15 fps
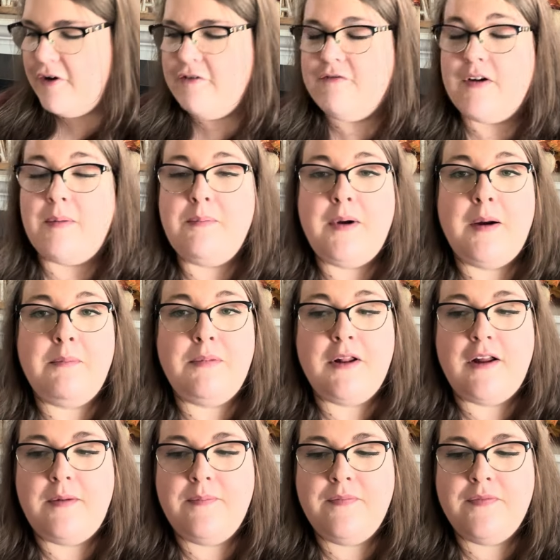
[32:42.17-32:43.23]
Rum Pum
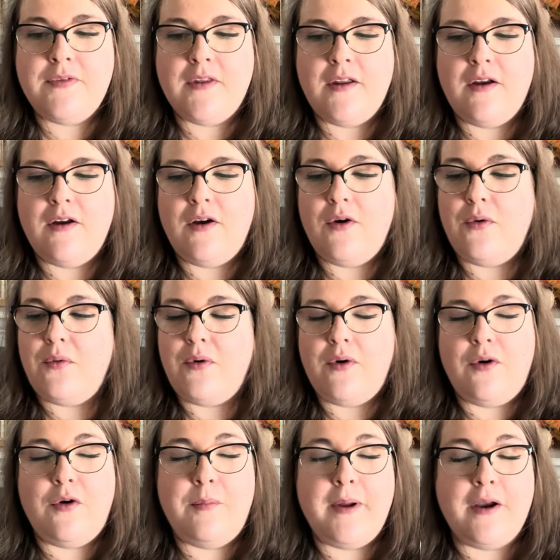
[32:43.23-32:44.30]
Plum.
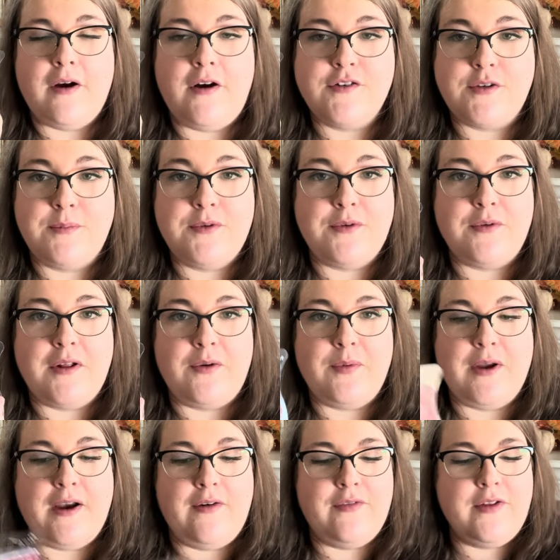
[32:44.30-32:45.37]
Oh my gosh, I'm so glad we
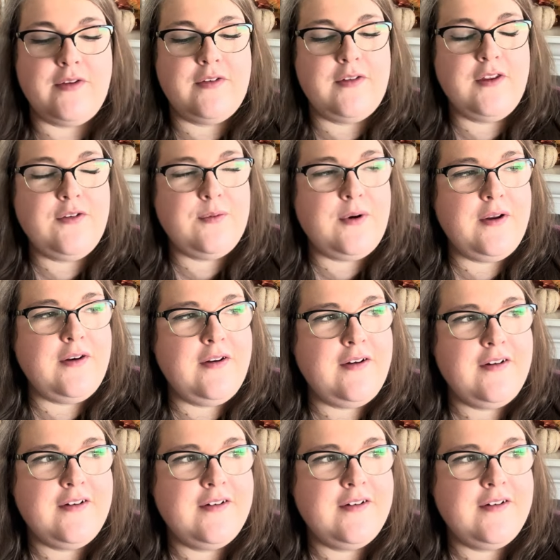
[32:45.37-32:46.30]
have this. This one